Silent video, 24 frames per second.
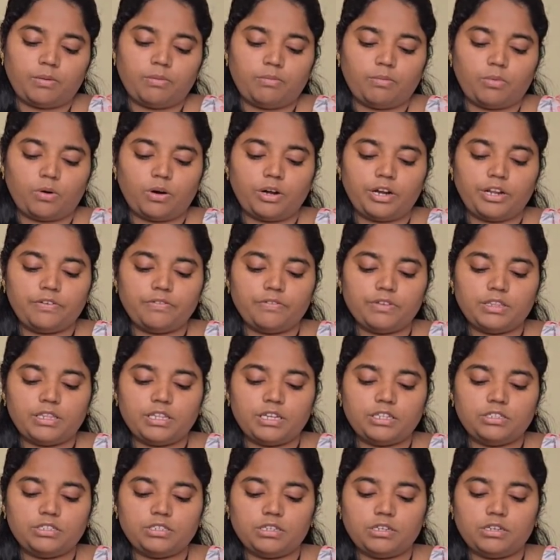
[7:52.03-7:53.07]
bonding with
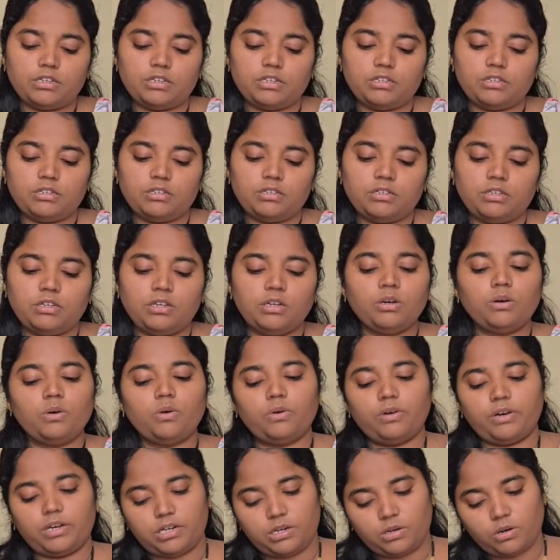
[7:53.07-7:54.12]
their children.
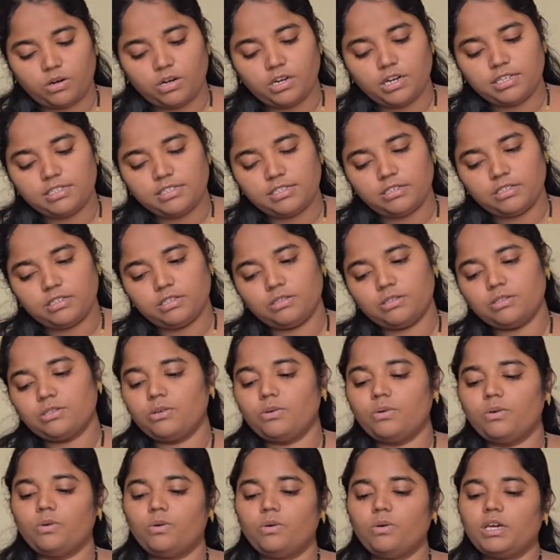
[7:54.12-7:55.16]
Who are not listening
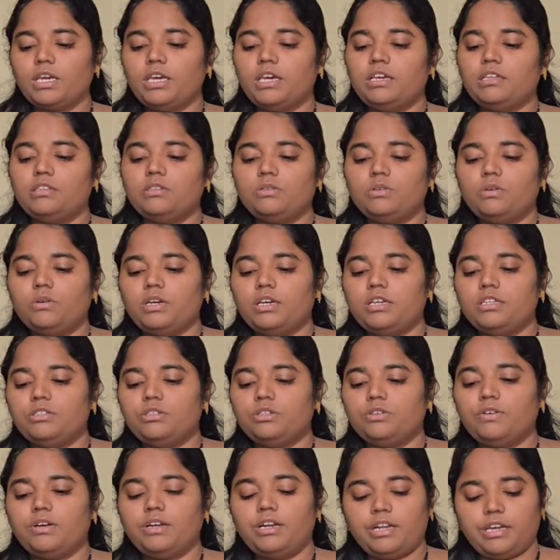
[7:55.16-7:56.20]
also, okay, it's okay, it's
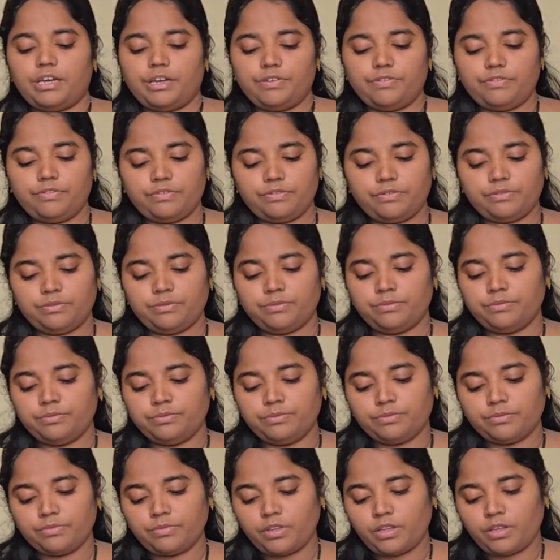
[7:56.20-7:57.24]
your life.
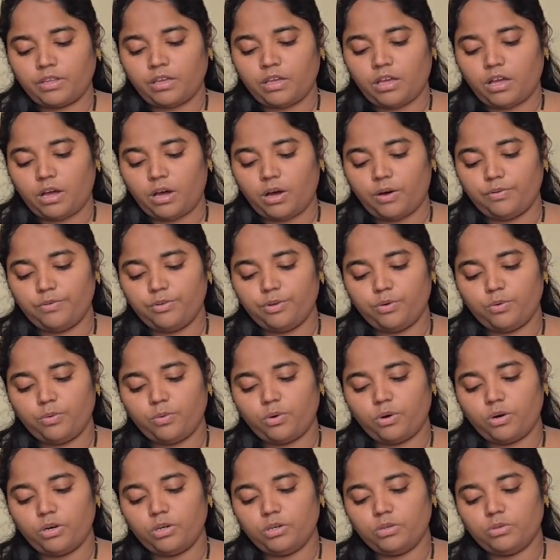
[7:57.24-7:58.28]
How you
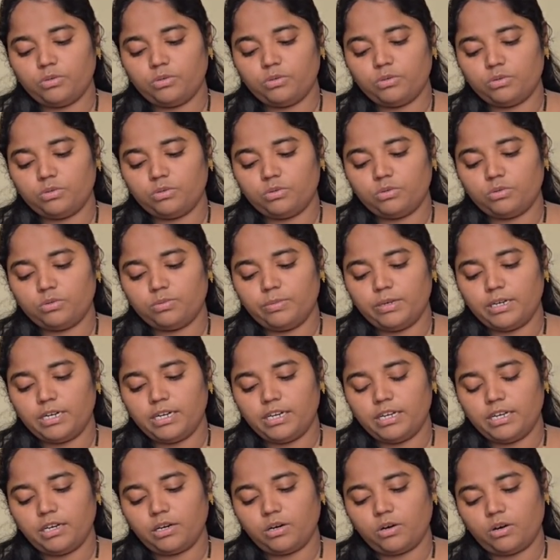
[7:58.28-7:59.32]
want to build
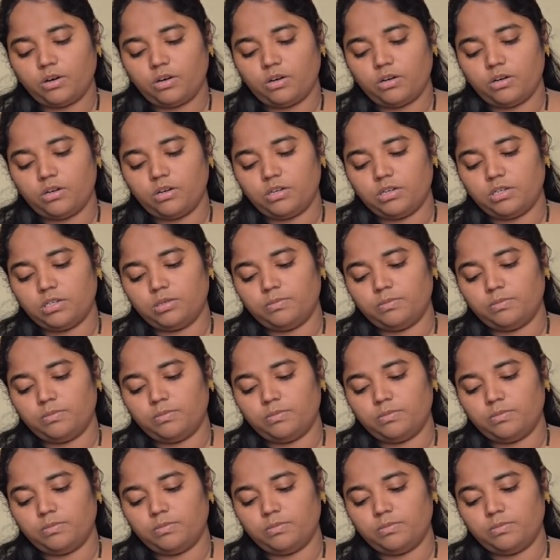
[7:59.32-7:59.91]
a